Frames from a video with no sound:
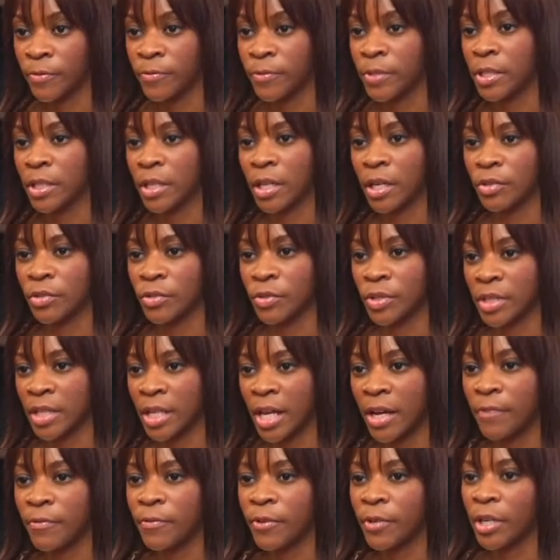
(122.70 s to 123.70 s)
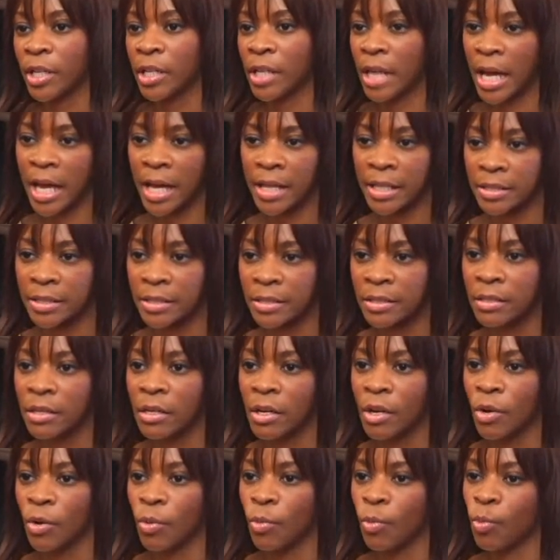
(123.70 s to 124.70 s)
15 countries in Africa and asked
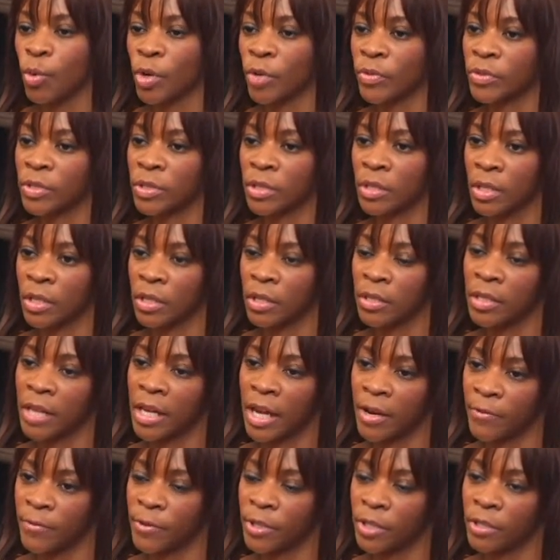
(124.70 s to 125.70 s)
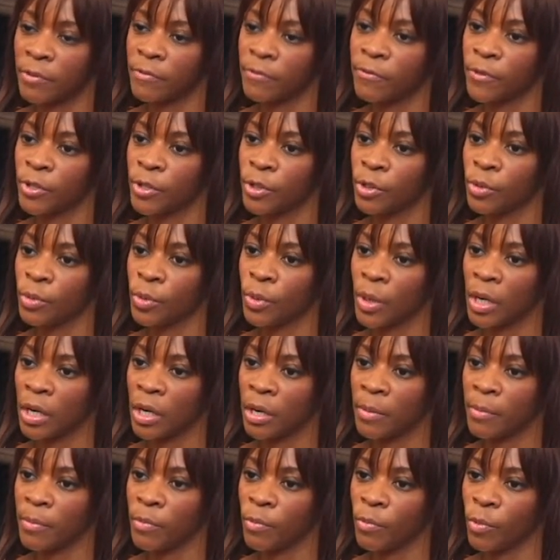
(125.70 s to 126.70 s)
what the African view
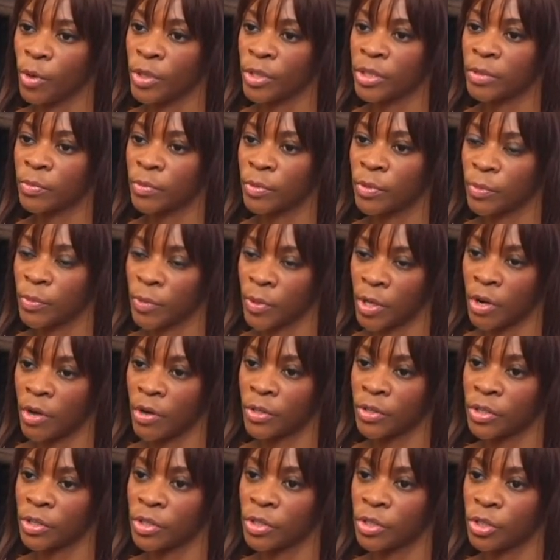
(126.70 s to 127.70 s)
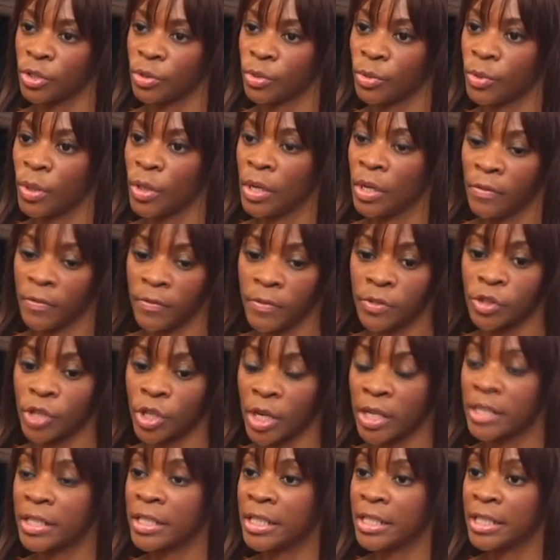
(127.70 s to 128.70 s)
was with regards to the
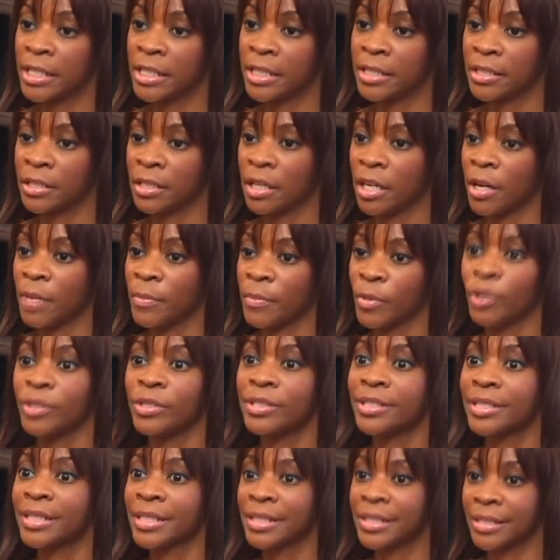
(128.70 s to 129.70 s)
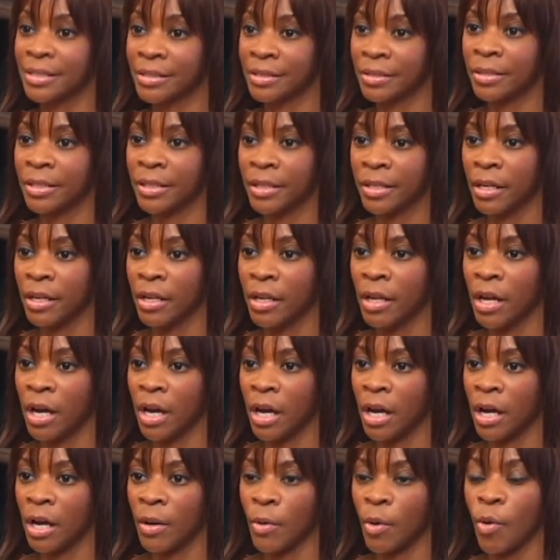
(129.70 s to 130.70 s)
Chinese. Consistently,
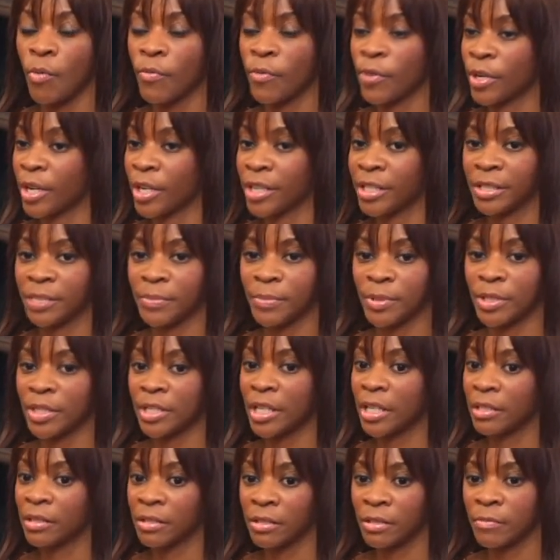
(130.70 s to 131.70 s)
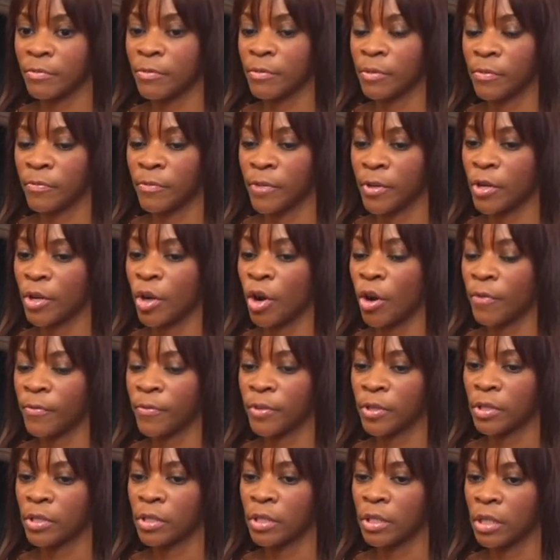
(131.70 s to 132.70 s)
over 90%, and very
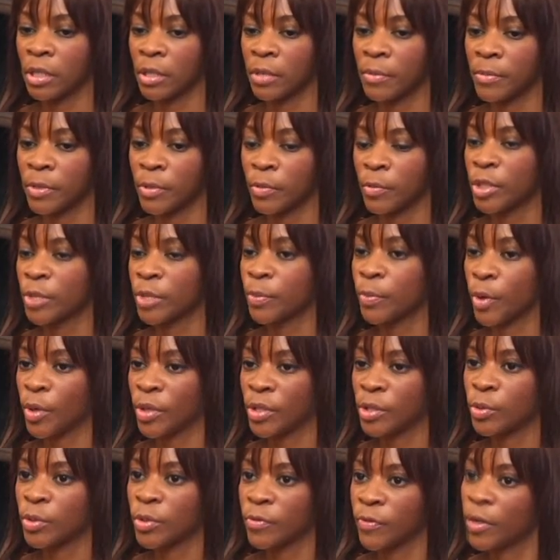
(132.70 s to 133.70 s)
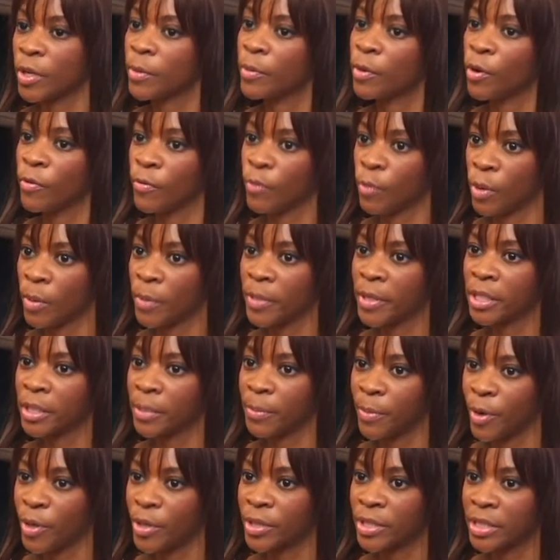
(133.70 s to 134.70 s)
often the response was very
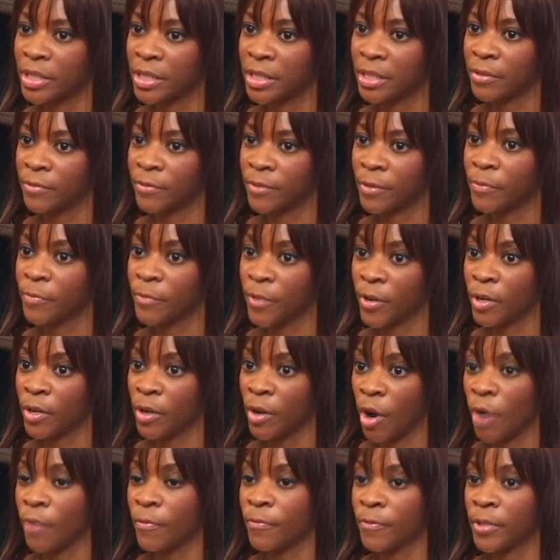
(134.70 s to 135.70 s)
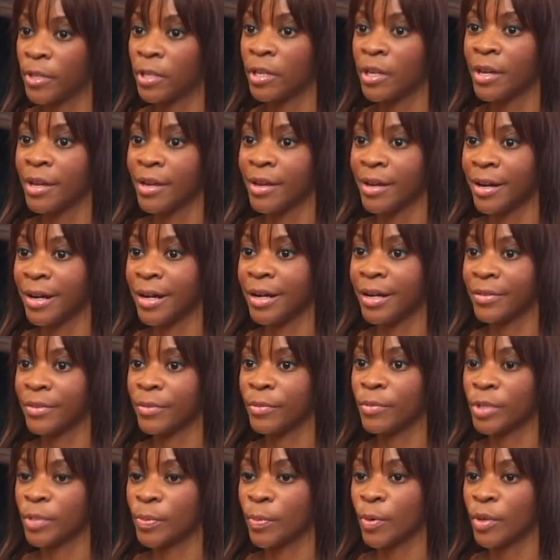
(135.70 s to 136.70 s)
overwhelmingly positive, and very often
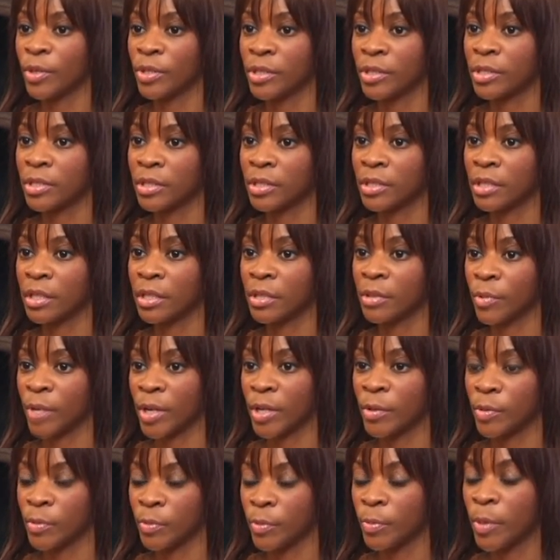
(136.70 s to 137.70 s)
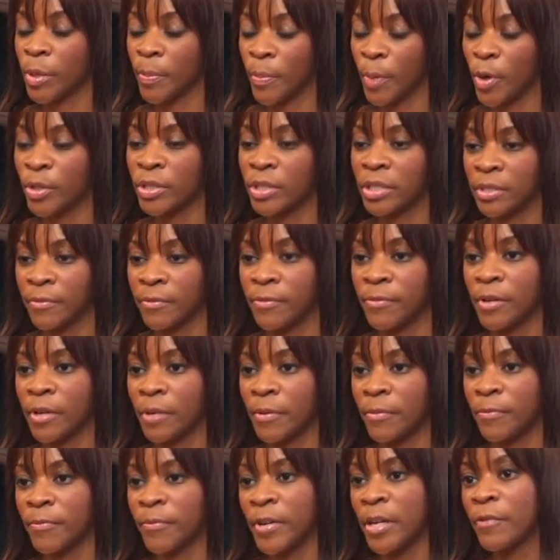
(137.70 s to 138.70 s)
the response, the
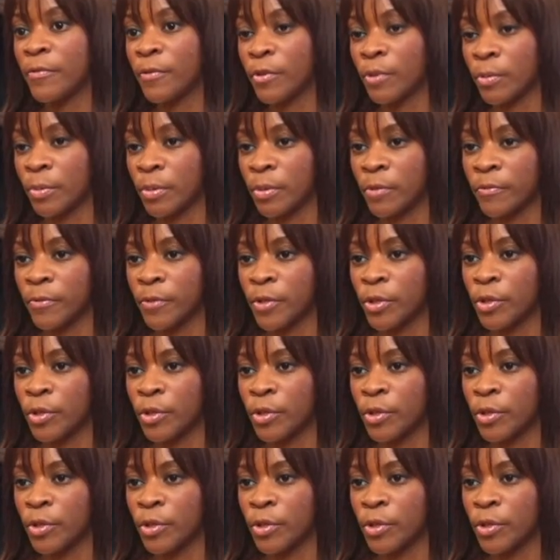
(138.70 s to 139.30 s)
positive, favorable